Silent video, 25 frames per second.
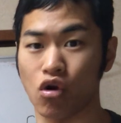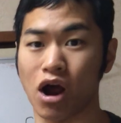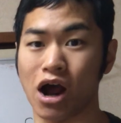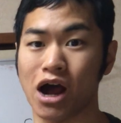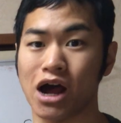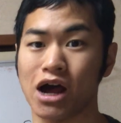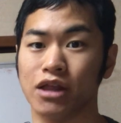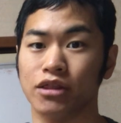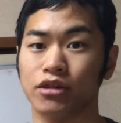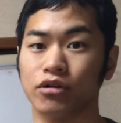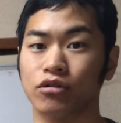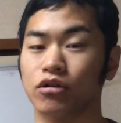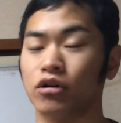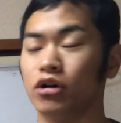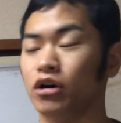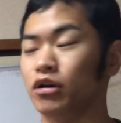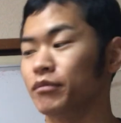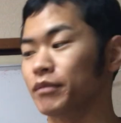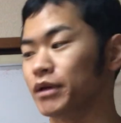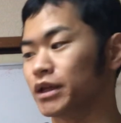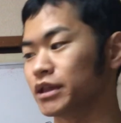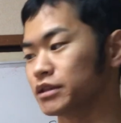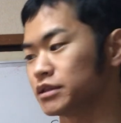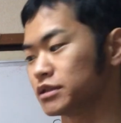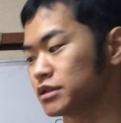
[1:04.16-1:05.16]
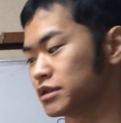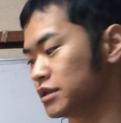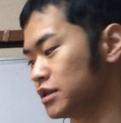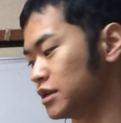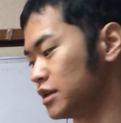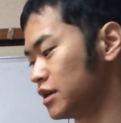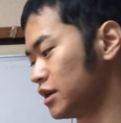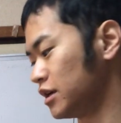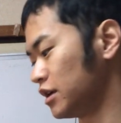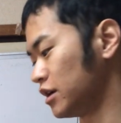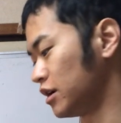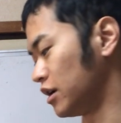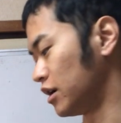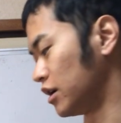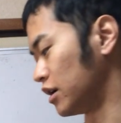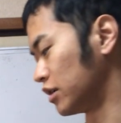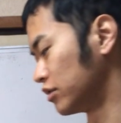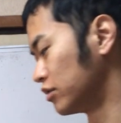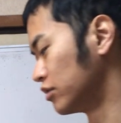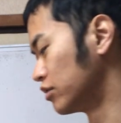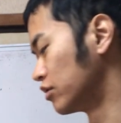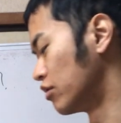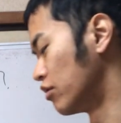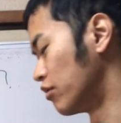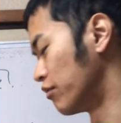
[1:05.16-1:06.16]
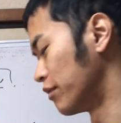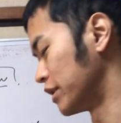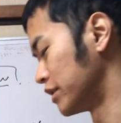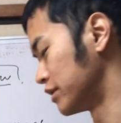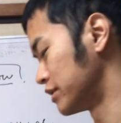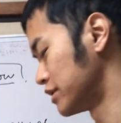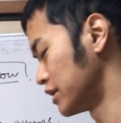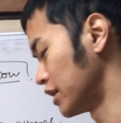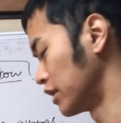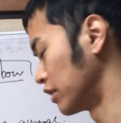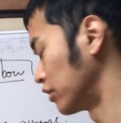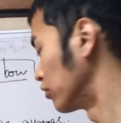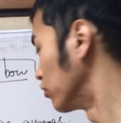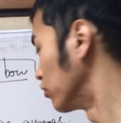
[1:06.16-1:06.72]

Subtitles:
and comment, good comment. Thank